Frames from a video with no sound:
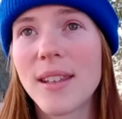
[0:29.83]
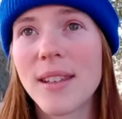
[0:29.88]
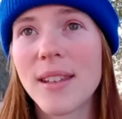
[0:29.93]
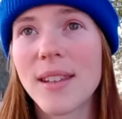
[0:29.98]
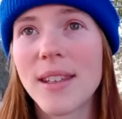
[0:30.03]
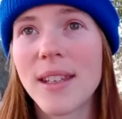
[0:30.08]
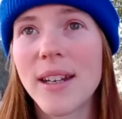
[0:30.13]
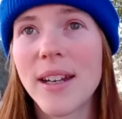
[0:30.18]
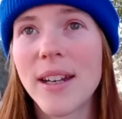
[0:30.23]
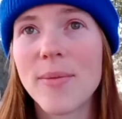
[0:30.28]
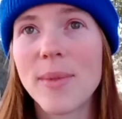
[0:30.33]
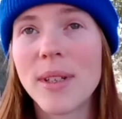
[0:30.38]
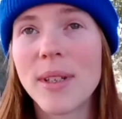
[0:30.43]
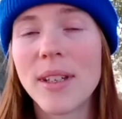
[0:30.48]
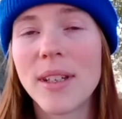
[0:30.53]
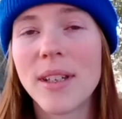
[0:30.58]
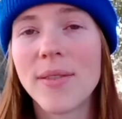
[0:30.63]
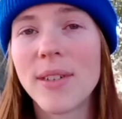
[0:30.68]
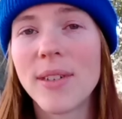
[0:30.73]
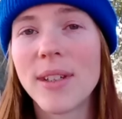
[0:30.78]
that I've
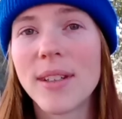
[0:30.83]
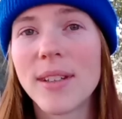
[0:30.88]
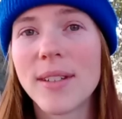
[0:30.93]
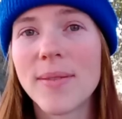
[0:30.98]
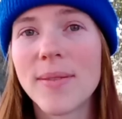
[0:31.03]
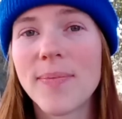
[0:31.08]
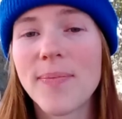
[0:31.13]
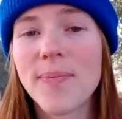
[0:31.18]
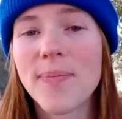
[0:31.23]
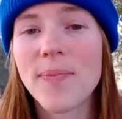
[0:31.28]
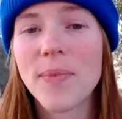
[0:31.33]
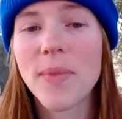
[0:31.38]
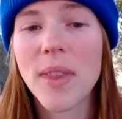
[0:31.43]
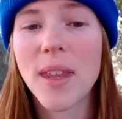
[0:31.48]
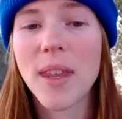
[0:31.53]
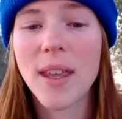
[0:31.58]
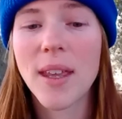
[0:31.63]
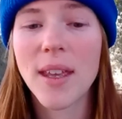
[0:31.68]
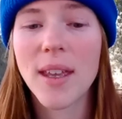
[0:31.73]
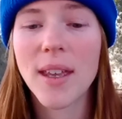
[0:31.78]
been given.
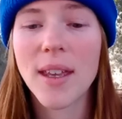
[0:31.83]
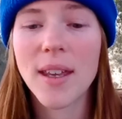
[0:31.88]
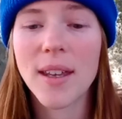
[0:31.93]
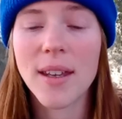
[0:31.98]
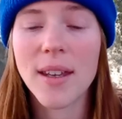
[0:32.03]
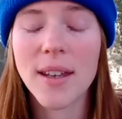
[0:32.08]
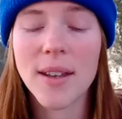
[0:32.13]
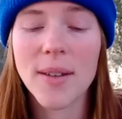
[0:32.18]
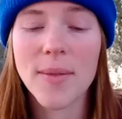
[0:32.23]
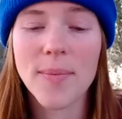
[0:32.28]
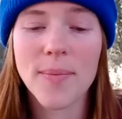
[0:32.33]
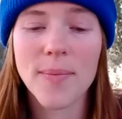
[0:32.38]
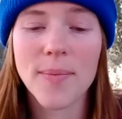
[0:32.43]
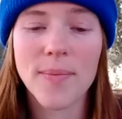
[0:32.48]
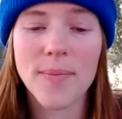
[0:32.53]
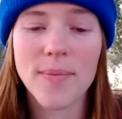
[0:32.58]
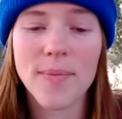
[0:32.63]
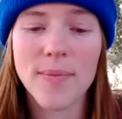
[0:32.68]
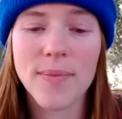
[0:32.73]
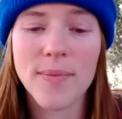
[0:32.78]
Um,
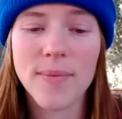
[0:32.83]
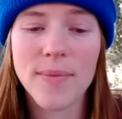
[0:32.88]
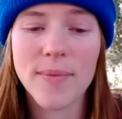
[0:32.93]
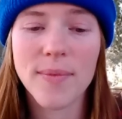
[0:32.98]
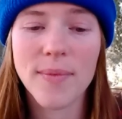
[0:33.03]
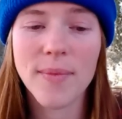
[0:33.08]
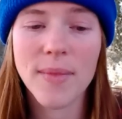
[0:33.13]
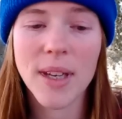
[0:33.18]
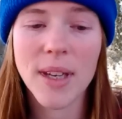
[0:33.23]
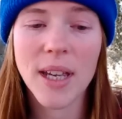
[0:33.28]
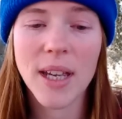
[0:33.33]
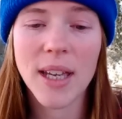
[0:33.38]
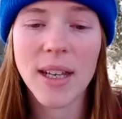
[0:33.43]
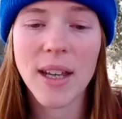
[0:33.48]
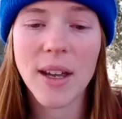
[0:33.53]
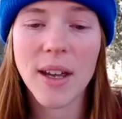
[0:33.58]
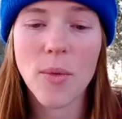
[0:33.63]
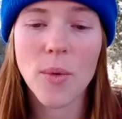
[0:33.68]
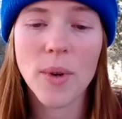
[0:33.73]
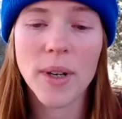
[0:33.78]
and
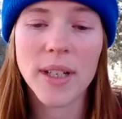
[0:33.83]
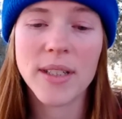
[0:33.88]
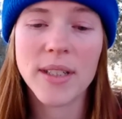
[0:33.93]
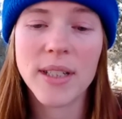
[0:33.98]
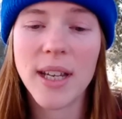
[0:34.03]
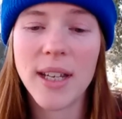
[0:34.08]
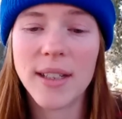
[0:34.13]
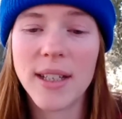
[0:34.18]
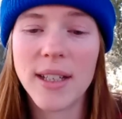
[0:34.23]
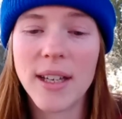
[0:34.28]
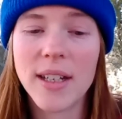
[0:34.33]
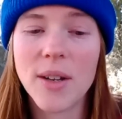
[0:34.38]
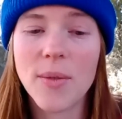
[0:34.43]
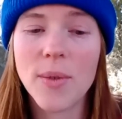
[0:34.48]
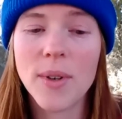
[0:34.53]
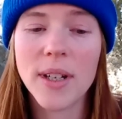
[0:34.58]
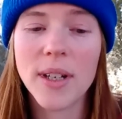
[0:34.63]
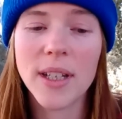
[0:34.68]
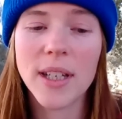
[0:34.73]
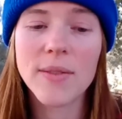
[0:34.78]
I want to take that and I
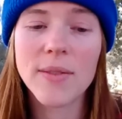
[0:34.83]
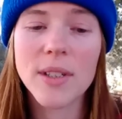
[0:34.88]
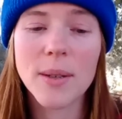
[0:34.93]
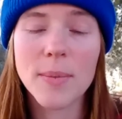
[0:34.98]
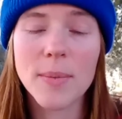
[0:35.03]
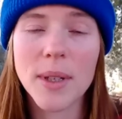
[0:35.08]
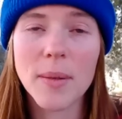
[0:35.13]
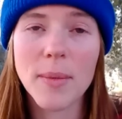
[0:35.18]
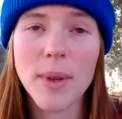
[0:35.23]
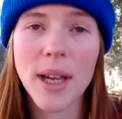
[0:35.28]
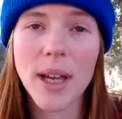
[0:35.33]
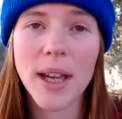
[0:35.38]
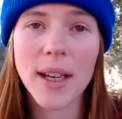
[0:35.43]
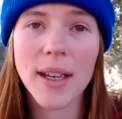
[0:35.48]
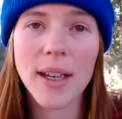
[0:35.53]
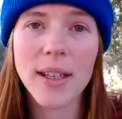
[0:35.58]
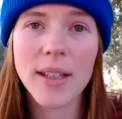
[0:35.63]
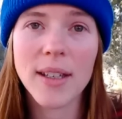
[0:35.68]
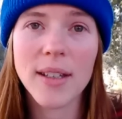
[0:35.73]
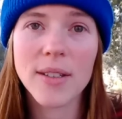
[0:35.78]
want to give something back
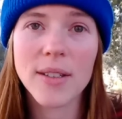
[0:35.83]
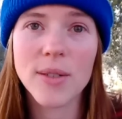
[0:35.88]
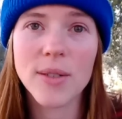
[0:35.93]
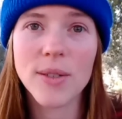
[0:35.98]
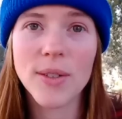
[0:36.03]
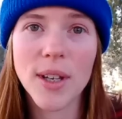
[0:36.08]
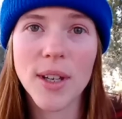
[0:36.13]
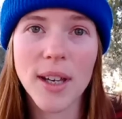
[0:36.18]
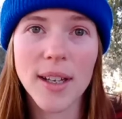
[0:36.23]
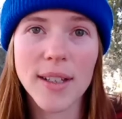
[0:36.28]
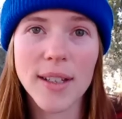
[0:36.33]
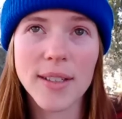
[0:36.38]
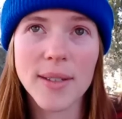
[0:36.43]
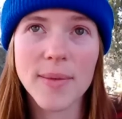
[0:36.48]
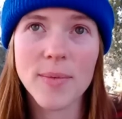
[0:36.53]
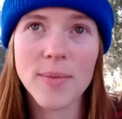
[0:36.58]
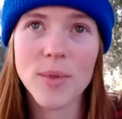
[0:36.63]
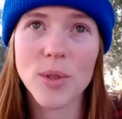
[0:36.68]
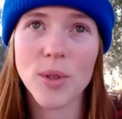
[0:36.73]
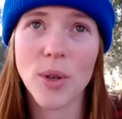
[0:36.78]
to you guys.
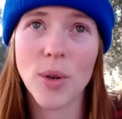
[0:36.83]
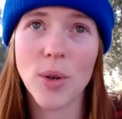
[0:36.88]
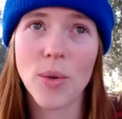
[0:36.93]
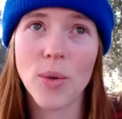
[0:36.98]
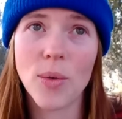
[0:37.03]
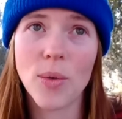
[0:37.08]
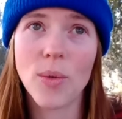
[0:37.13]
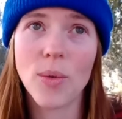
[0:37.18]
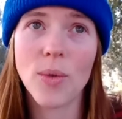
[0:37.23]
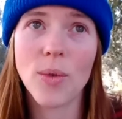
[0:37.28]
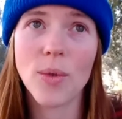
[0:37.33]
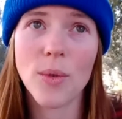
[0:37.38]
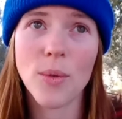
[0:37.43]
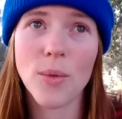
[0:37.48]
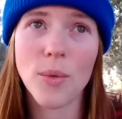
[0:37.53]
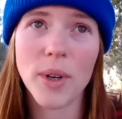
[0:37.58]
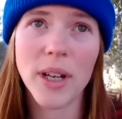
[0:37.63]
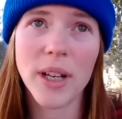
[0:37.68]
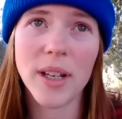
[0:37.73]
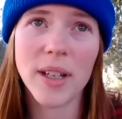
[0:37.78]
So
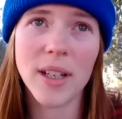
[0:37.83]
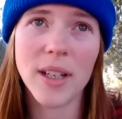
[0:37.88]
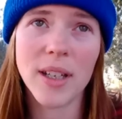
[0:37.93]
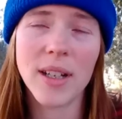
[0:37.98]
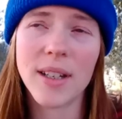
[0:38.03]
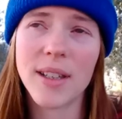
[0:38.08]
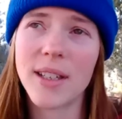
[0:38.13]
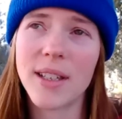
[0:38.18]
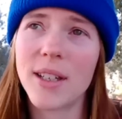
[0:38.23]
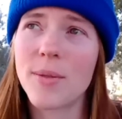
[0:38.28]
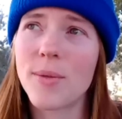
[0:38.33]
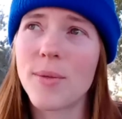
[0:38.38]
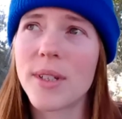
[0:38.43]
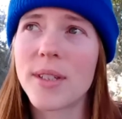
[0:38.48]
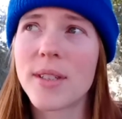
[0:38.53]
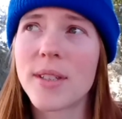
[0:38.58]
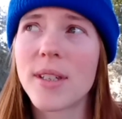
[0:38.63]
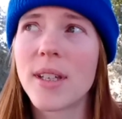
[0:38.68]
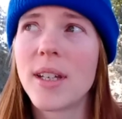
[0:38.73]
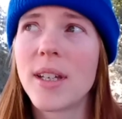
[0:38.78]
what I did, I think it
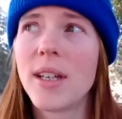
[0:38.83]
was